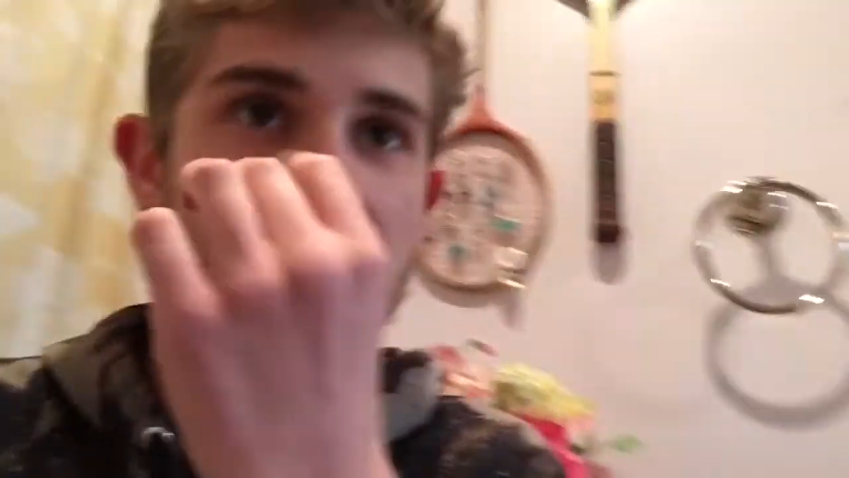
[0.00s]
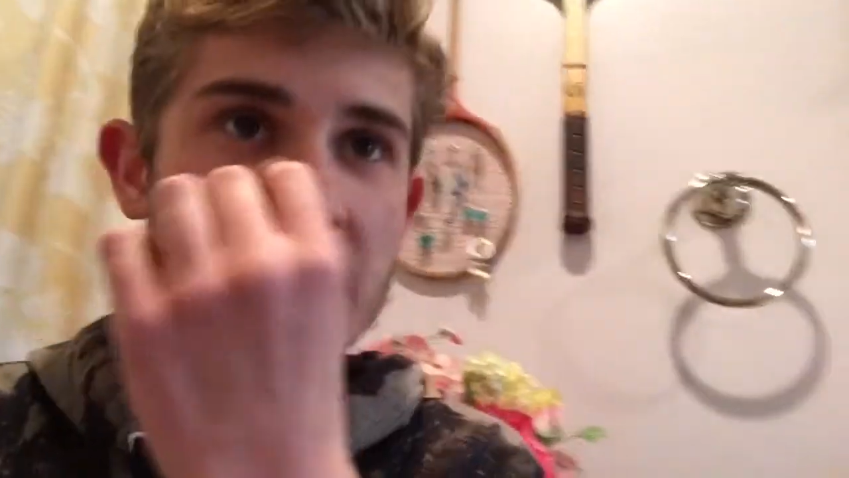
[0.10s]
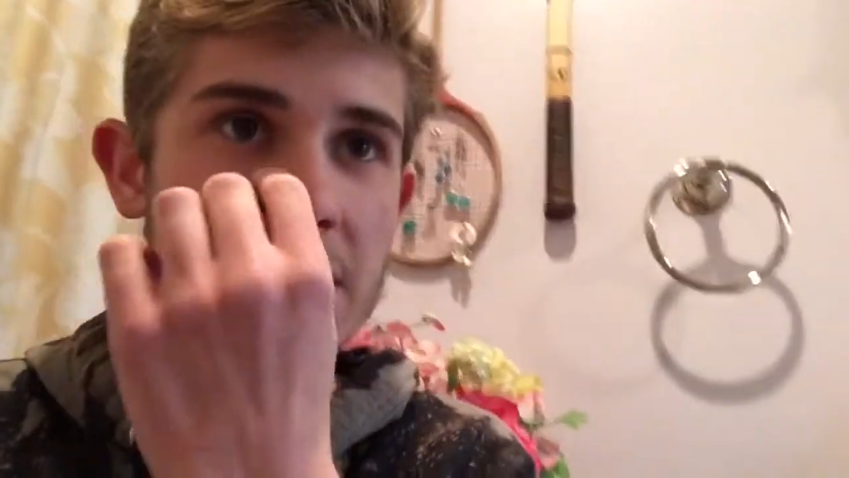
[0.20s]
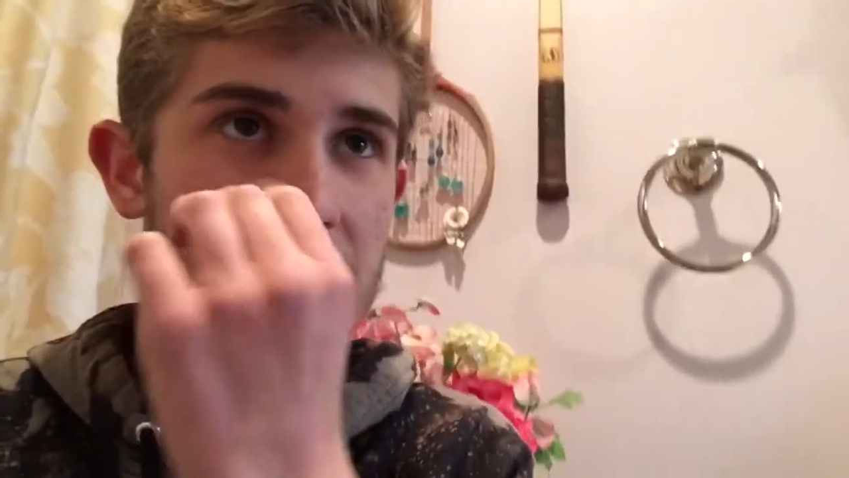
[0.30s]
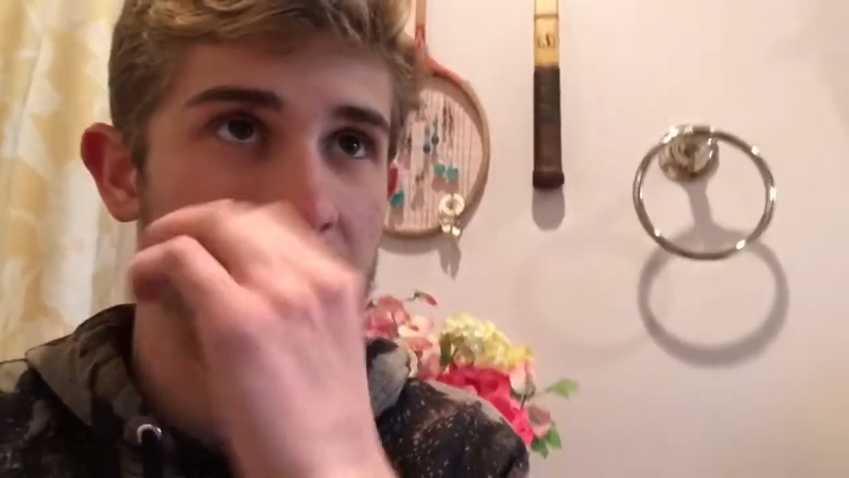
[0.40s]
It
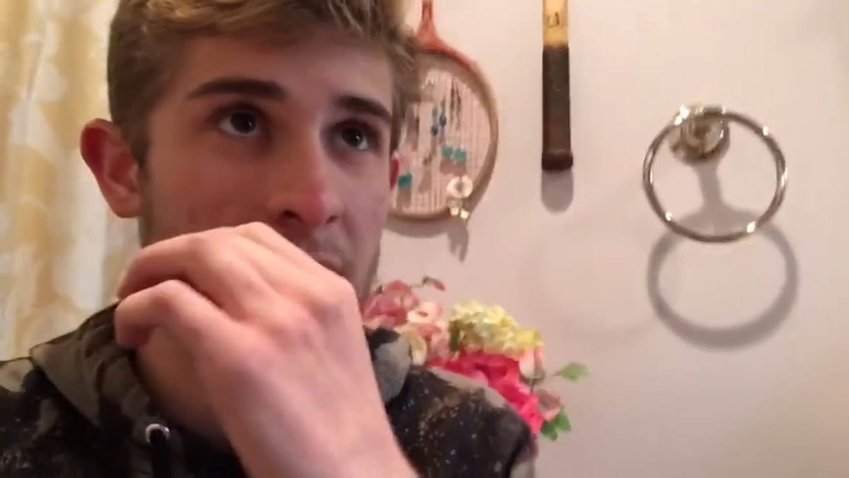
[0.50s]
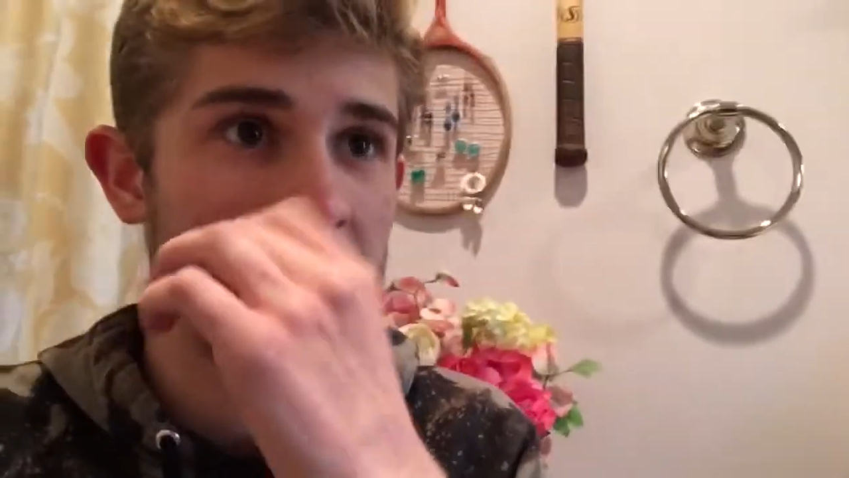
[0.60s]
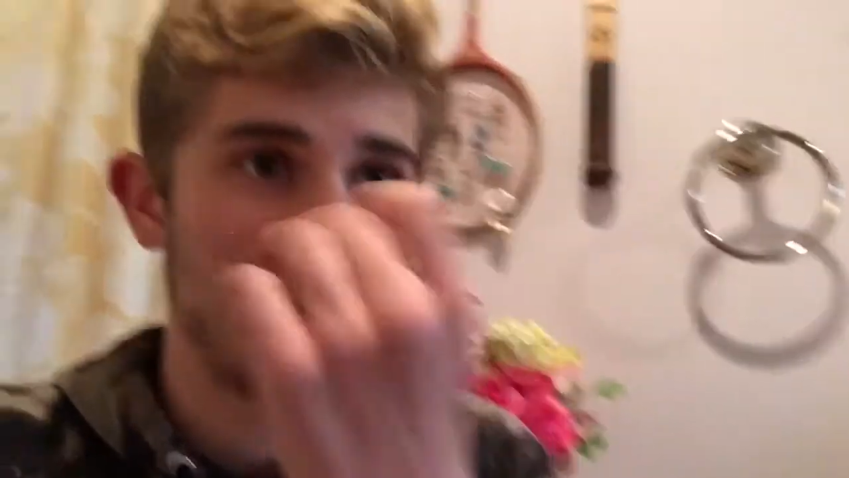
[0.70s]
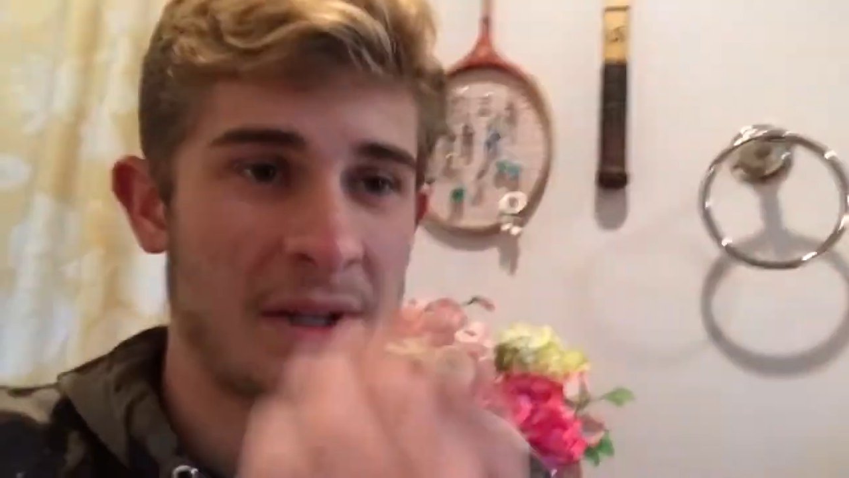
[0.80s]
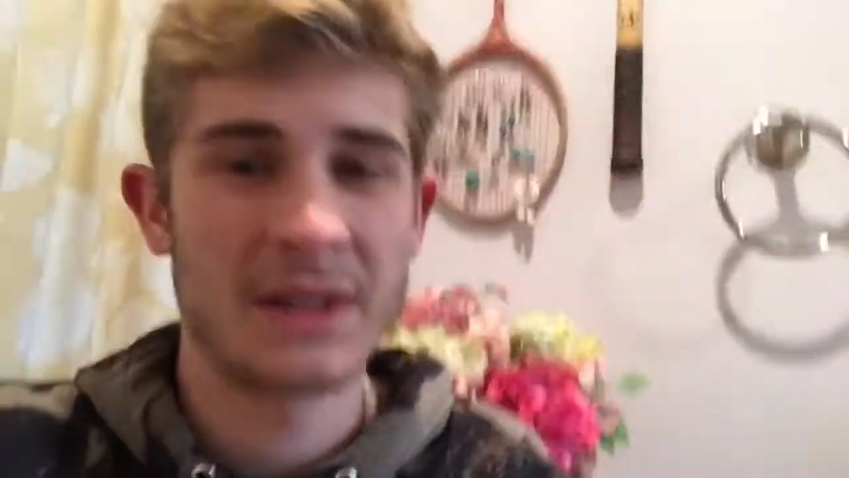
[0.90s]
says you rub
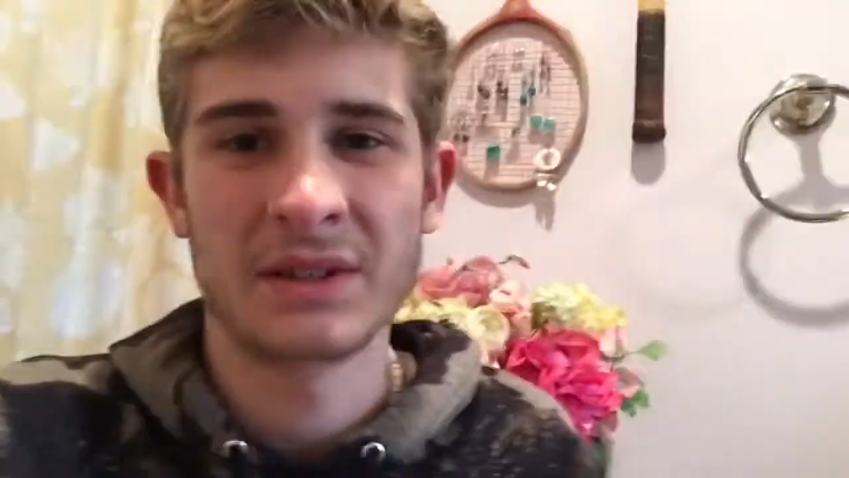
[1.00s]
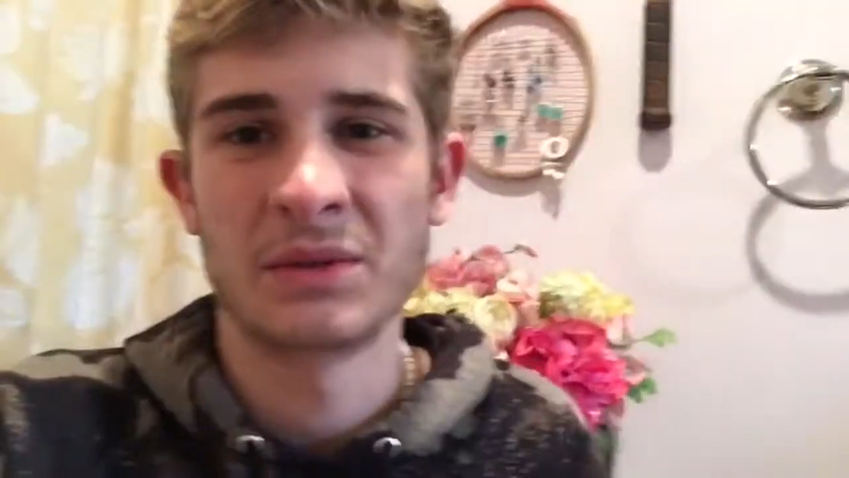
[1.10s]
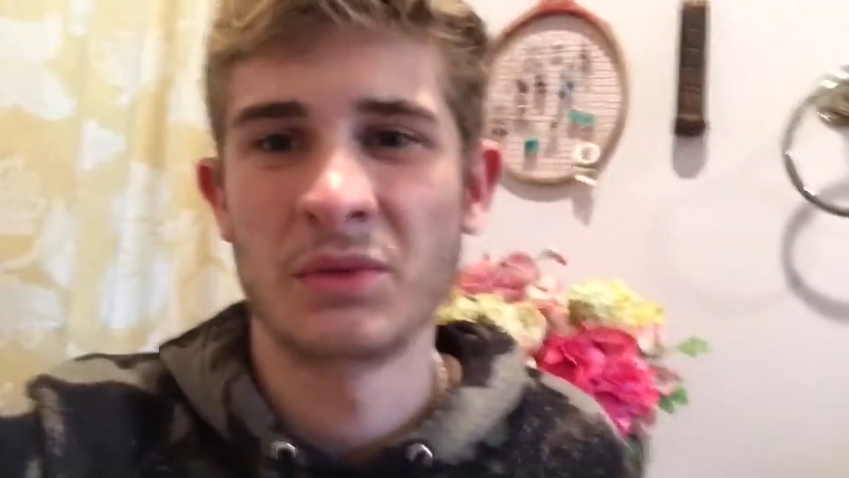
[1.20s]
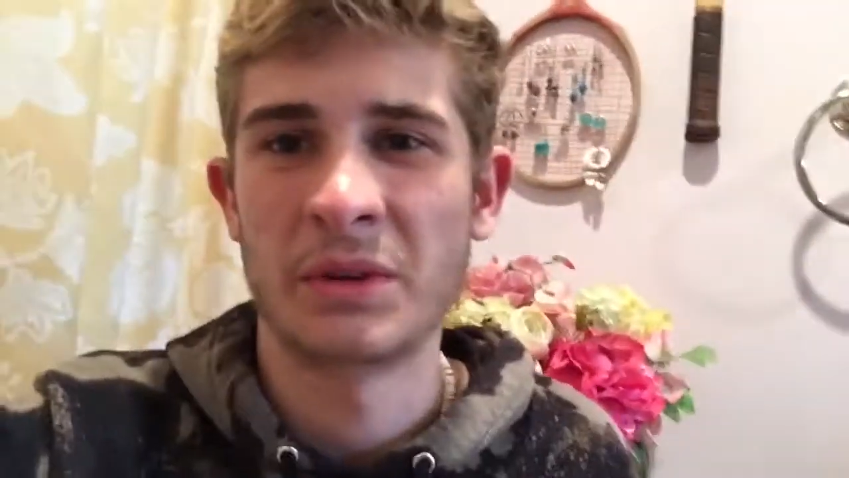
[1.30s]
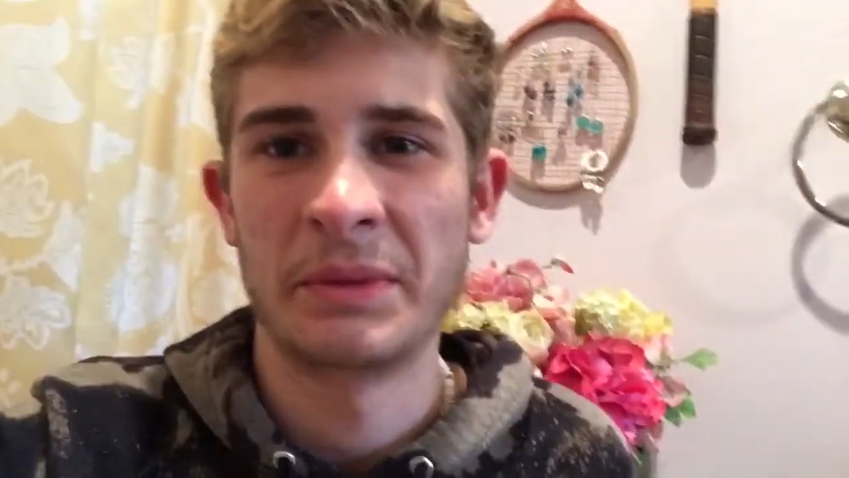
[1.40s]
them together to
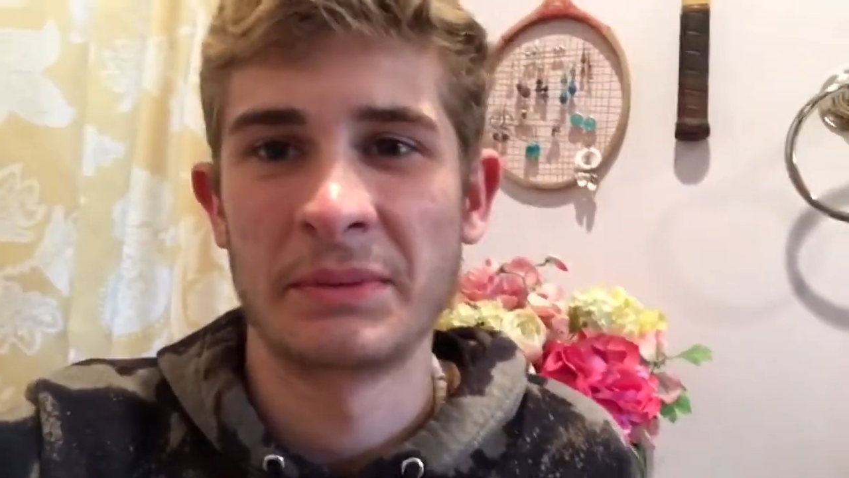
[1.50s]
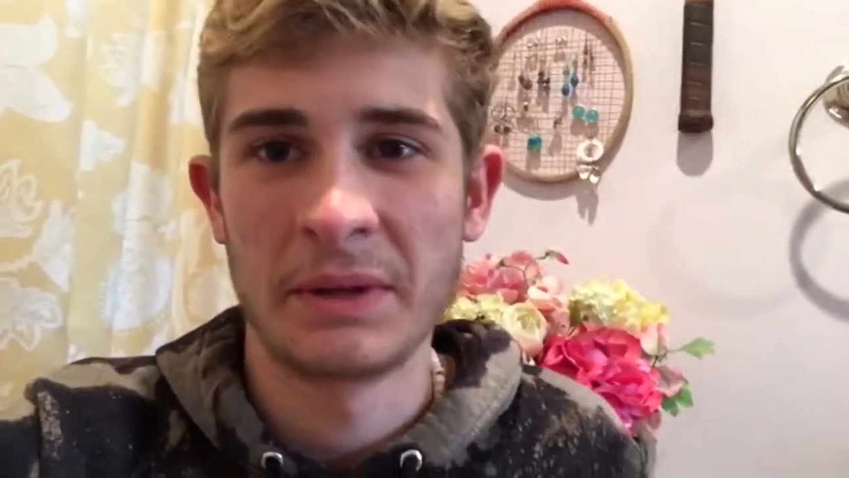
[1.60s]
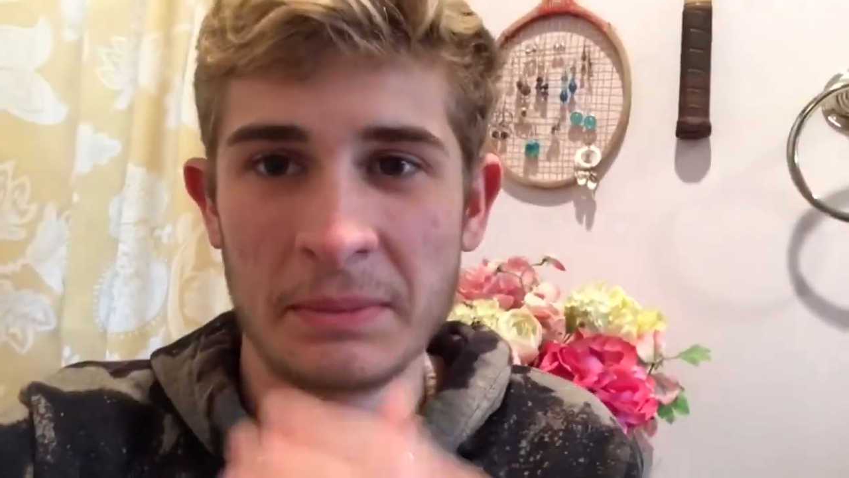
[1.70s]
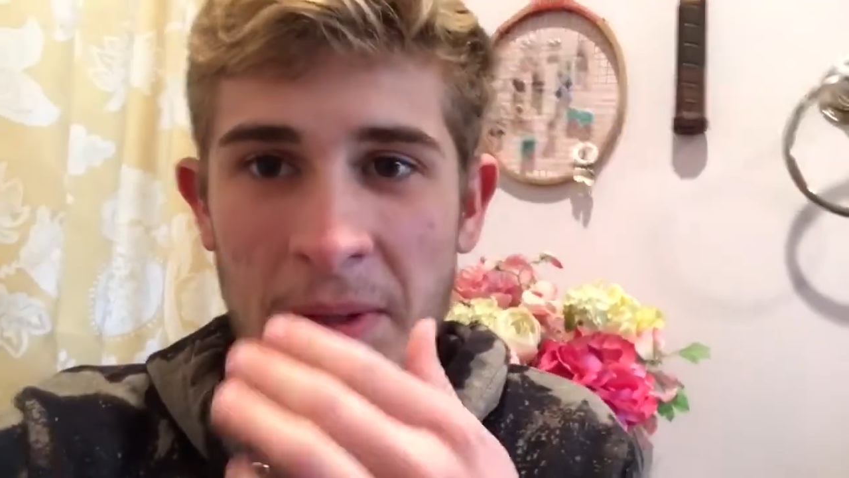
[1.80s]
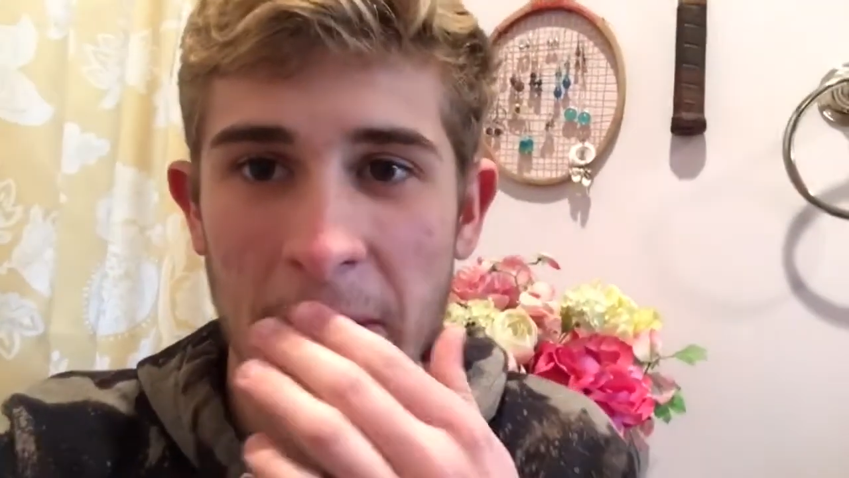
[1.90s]
warm them up, but